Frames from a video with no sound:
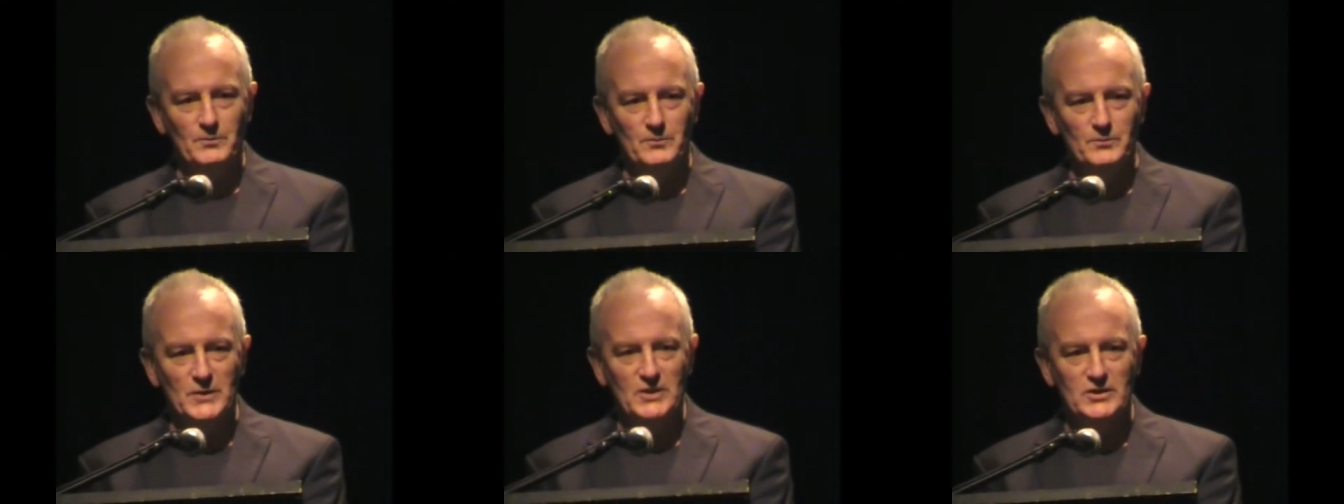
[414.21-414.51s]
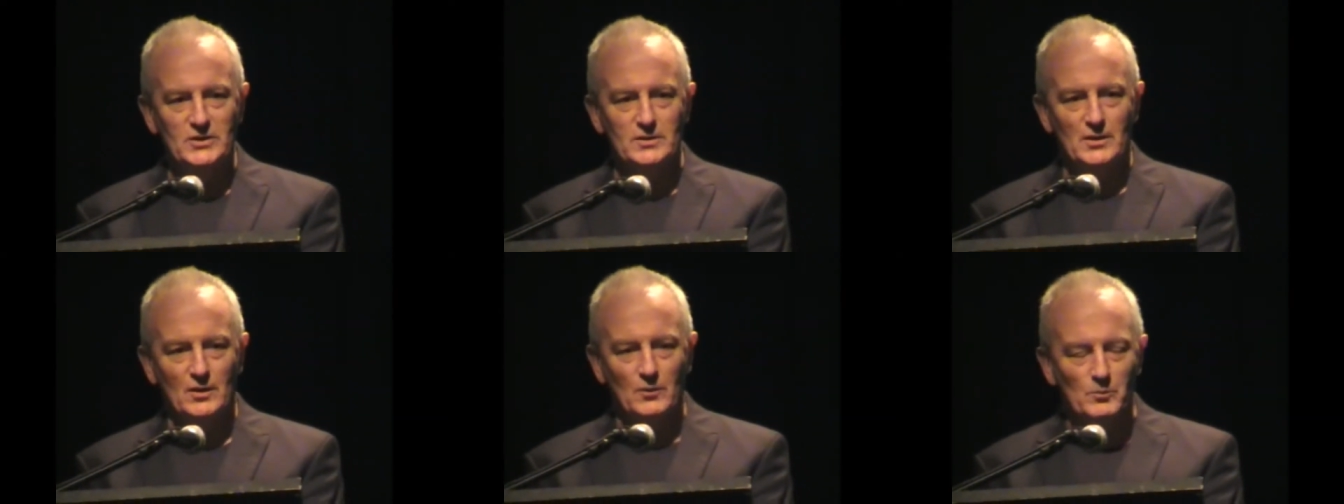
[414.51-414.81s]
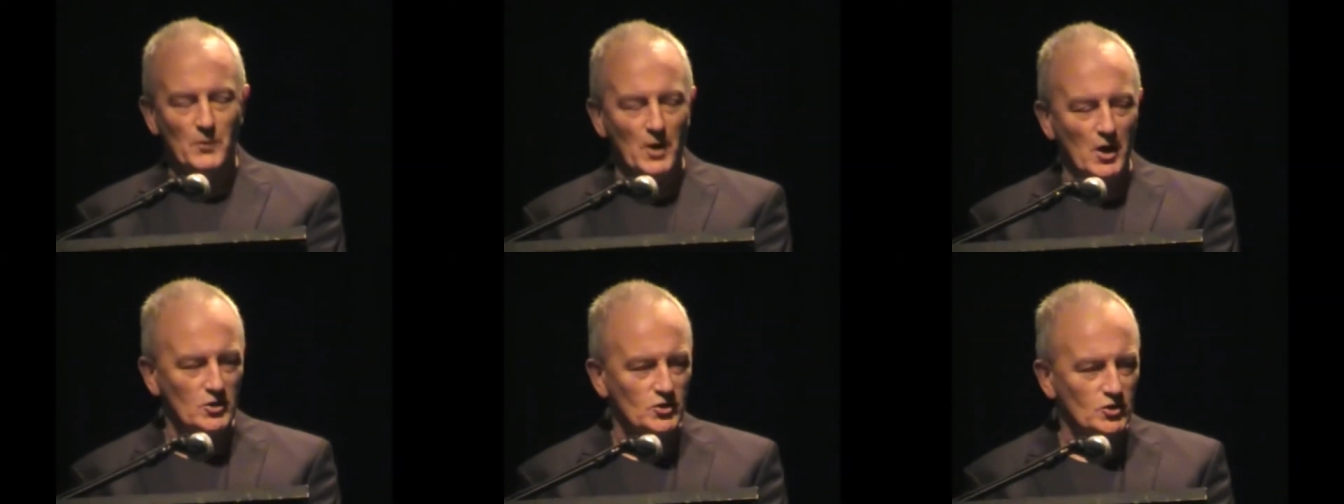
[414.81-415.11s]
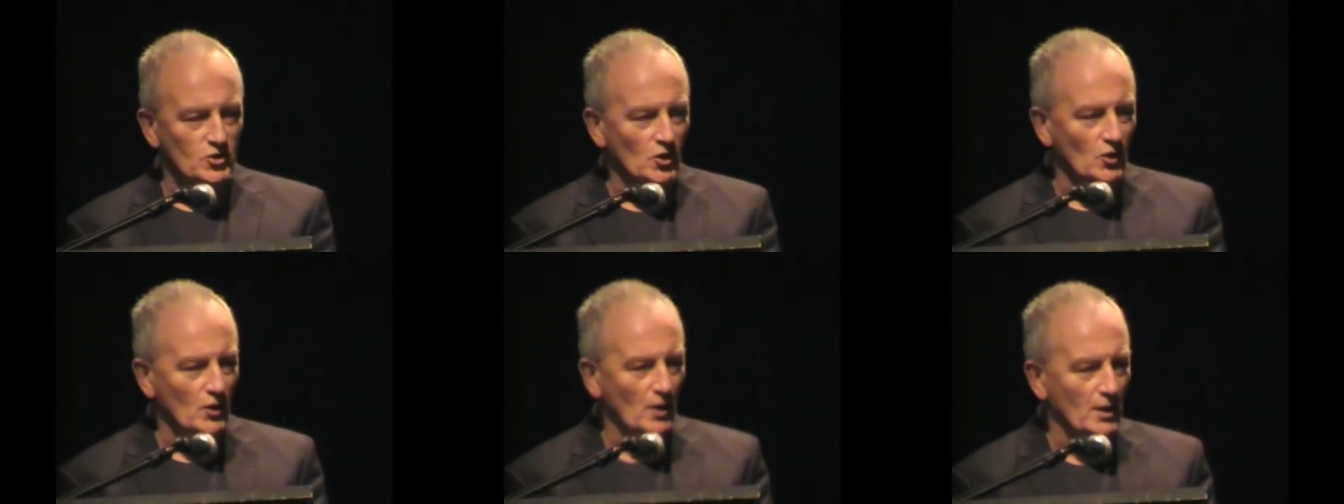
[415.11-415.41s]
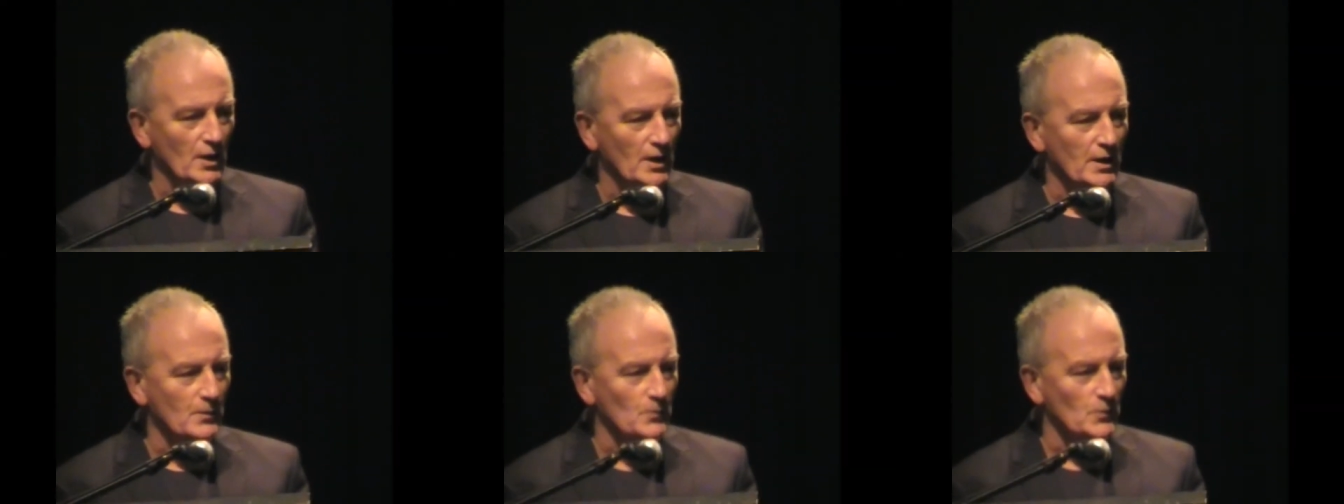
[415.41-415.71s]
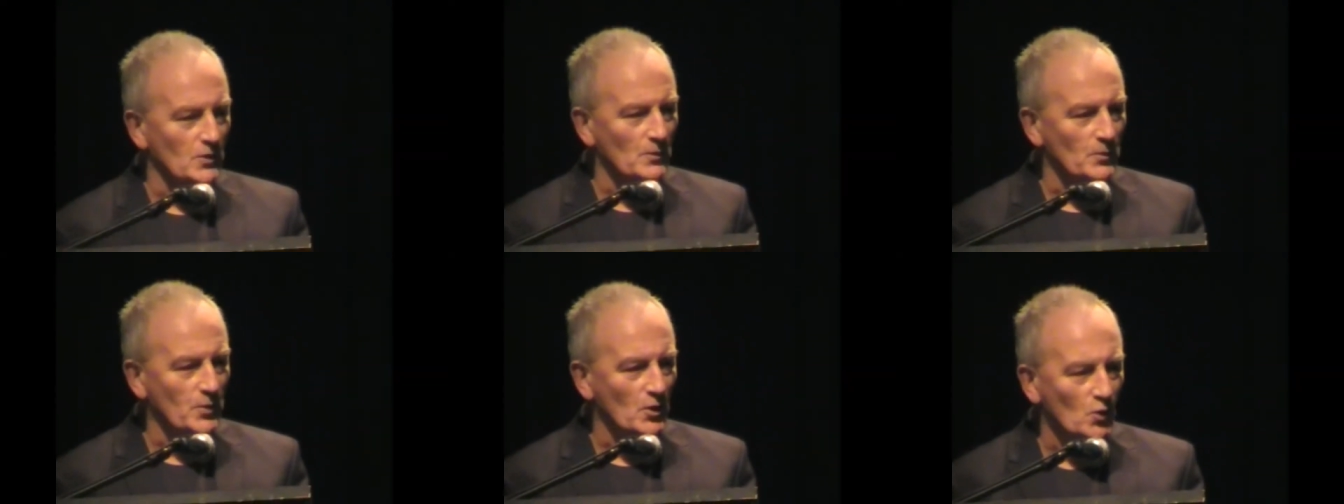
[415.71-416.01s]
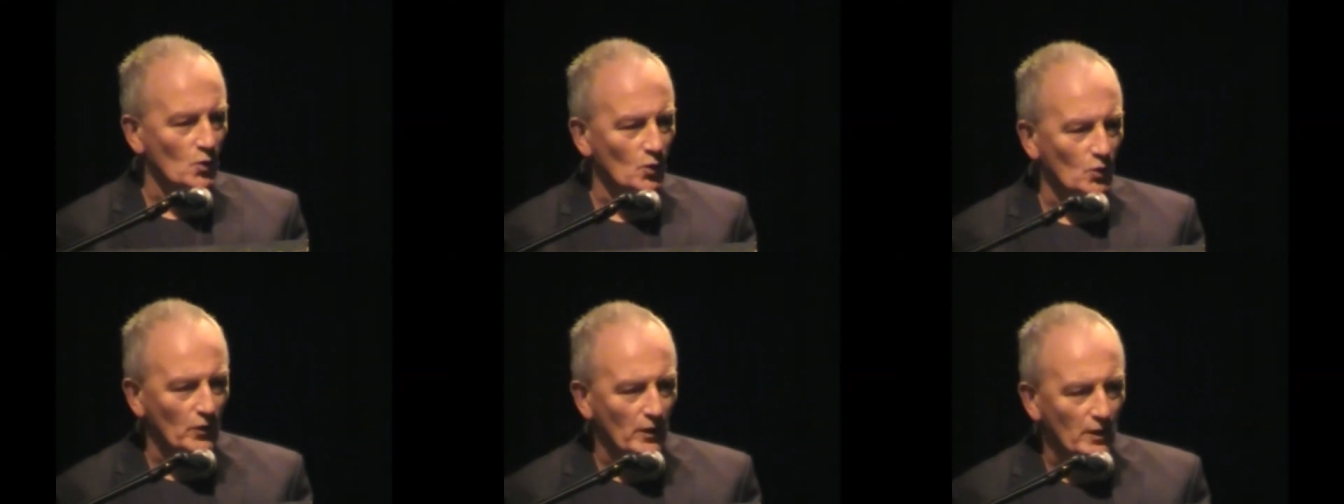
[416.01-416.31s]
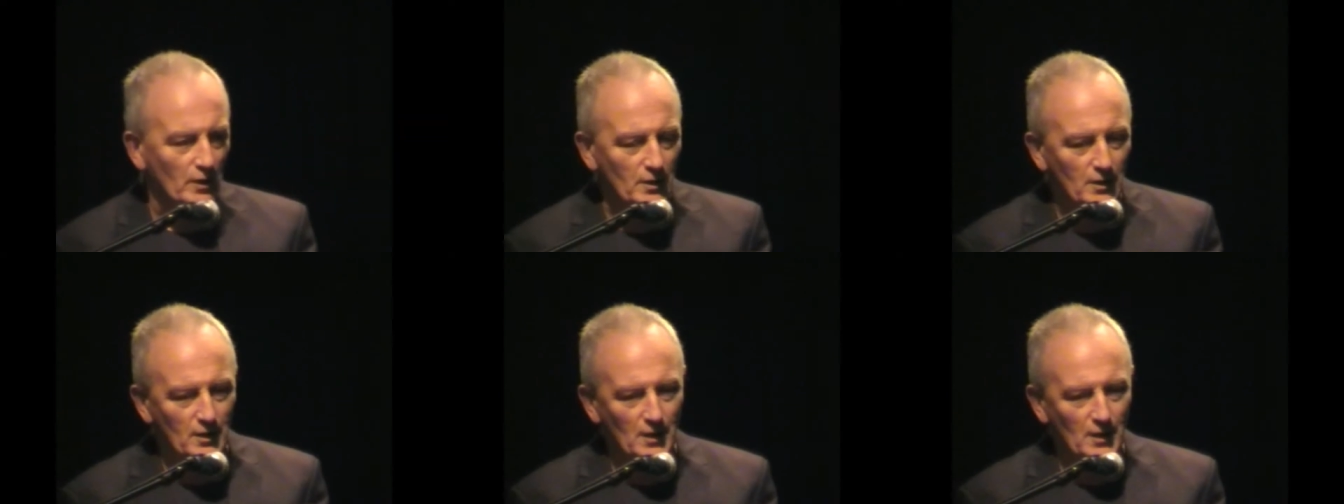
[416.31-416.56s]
Master Liam de Bruyne.